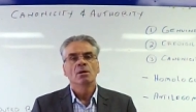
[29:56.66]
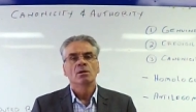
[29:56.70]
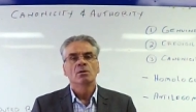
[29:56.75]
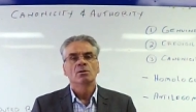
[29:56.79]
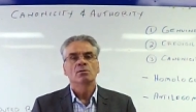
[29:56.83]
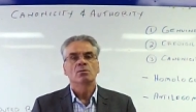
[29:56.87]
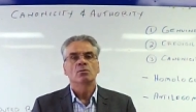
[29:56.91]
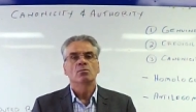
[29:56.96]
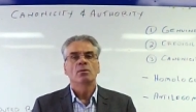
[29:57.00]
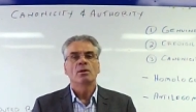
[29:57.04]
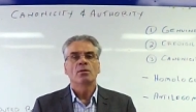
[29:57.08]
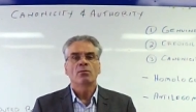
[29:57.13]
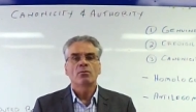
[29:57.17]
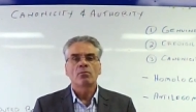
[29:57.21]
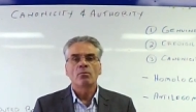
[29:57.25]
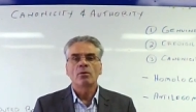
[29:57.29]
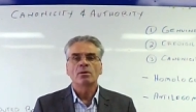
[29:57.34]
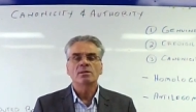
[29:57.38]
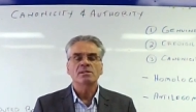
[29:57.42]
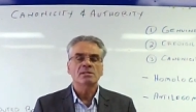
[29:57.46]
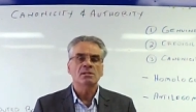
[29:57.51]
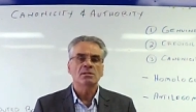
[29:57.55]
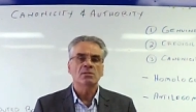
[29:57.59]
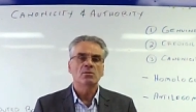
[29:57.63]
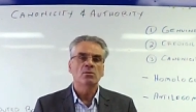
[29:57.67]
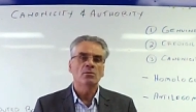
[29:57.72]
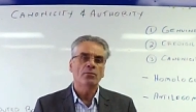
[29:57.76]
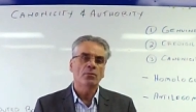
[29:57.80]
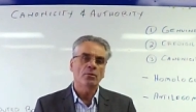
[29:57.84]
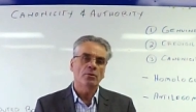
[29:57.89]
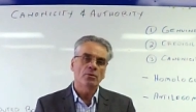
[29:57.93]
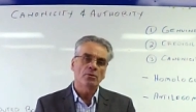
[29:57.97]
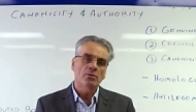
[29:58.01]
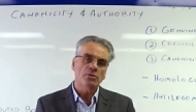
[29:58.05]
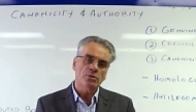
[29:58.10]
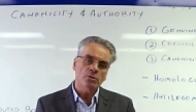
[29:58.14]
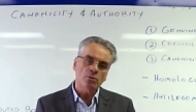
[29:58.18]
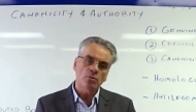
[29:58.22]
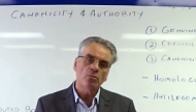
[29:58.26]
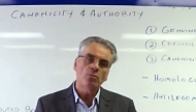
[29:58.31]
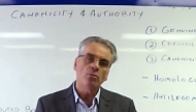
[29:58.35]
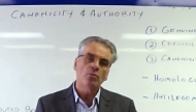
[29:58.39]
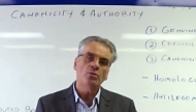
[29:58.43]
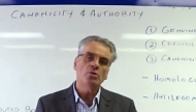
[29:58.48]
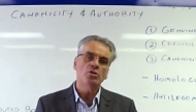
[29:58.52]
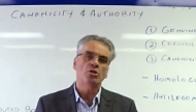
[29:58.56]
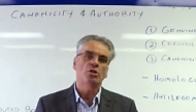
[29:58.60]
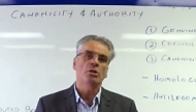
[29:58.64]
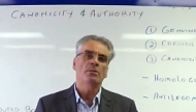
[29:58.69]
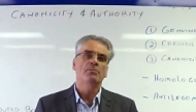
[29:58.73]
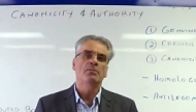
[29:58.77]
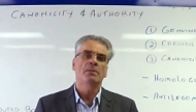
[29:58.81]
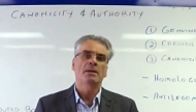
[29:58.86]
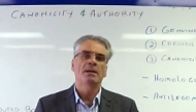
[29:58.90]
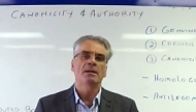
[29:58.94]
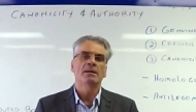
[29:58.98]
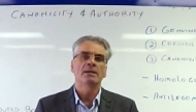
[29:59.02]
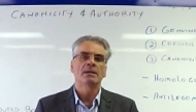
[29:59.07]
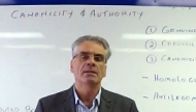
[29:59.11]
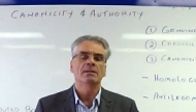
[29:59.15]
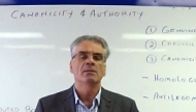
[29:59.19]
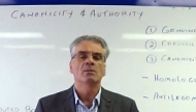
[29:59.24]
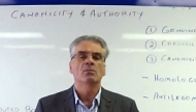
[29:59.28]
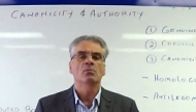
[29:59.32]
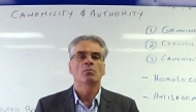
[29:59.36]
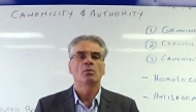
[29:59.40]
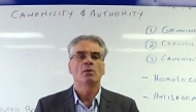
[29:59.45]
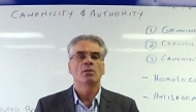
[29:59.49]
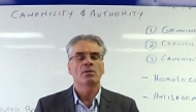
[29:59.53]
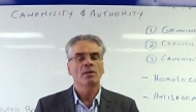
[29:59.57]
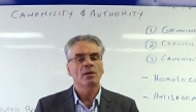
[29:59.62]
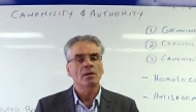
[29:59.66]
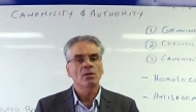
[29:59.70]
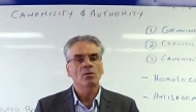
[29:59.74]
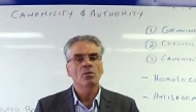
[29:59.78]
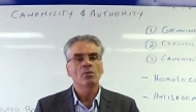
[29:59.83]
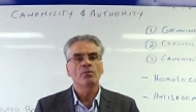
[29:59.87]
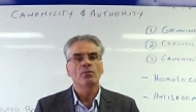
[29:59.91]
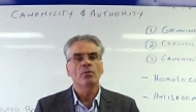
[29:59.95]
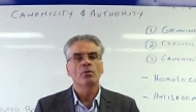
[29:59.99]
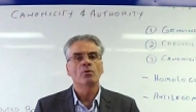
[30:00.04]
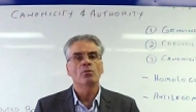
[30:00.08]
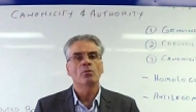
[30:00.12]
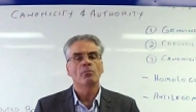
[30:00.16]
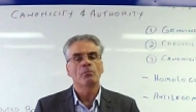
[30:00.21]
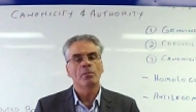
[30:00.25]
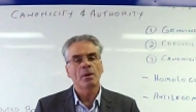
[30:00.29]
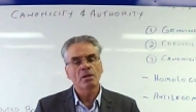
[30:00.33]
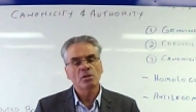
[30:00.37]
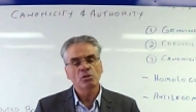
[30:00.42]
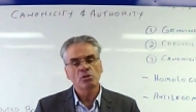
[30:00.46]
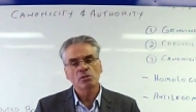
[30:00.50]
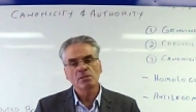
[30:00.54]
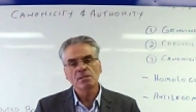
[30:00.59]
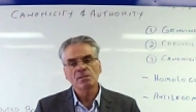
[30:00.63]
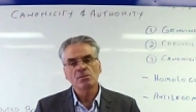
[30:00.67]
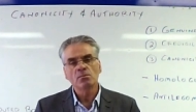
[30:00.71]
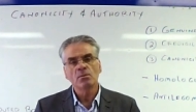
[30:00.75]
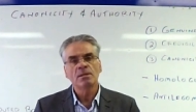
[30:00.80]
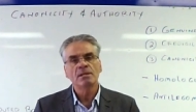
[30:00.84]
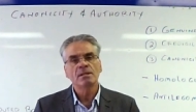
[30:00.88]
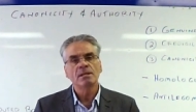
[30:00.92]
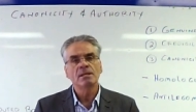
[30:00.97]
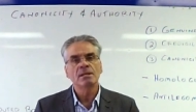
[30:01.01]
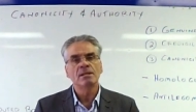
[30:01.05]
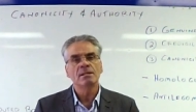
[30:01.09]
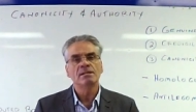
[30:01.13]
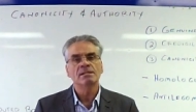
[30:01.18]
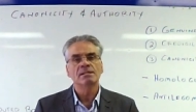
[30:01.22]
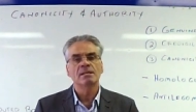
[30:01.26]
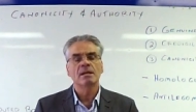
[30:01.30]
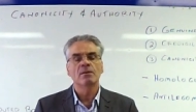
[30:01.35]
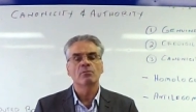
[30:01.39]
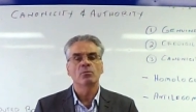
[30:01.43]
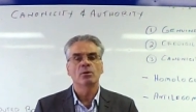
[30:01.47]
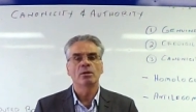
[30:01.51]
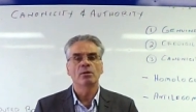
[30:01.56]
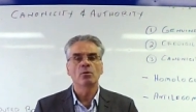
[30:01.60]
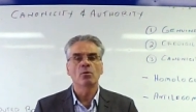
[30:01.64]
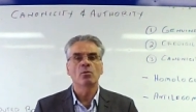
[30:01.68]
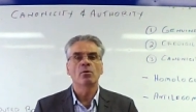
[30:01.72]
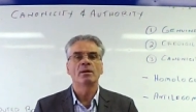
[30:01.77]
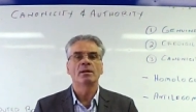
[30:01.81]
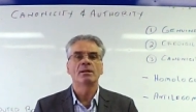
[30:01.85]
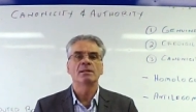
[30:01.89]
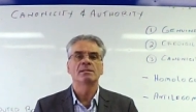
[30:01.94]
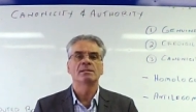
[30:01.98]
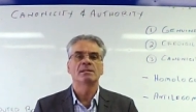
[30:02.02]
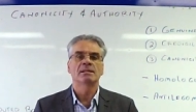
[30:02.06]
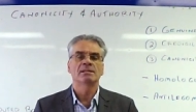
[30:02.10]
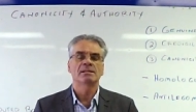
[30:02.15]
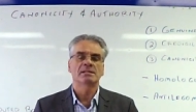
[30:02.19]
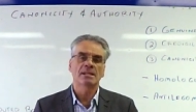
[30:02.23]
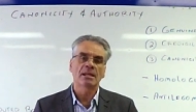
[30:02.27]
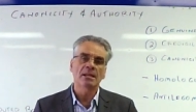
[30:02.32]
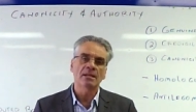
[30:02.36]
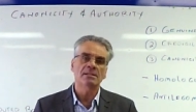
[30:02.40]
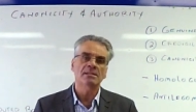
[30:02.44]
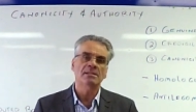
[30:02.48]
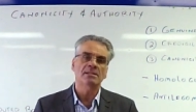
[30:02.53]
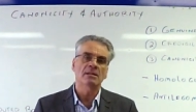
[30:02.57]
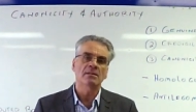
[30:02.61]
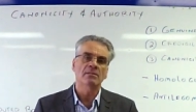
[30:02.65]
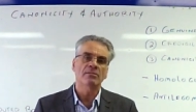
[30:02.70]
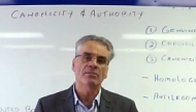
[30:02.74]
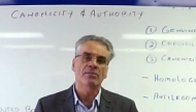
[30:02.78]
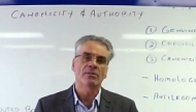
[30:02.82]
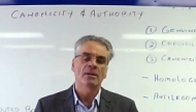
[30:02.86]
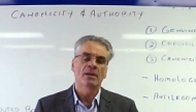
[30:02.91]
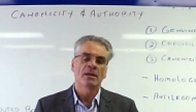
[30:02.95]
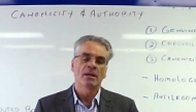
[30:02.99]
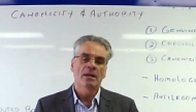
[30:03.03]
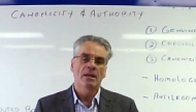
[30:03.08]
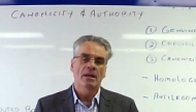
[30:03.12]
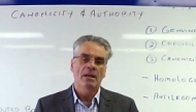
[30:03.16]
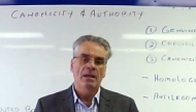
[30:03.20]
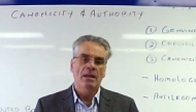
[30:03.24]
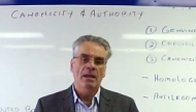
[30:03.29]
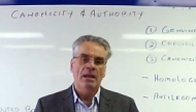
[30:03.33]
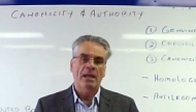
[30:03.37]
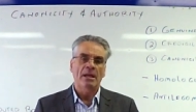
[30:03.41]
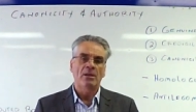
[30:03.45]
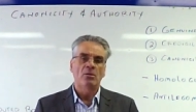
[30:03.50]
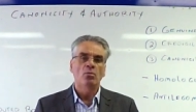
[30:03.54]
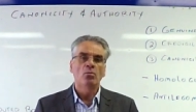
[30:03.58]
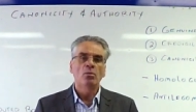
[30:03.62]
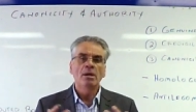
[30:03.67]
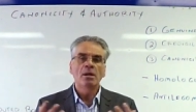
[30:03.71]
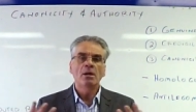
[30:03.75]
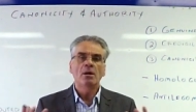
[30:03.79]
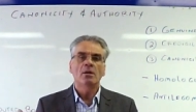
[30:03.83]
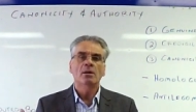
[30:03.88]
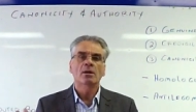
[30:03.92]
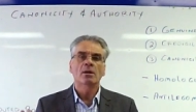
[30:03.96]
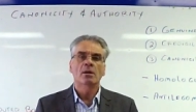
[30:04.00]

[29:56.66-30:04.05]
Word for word: So we trust you for your stewardship in it. We thank you for your patience with TSM. We know it is extensive, and we are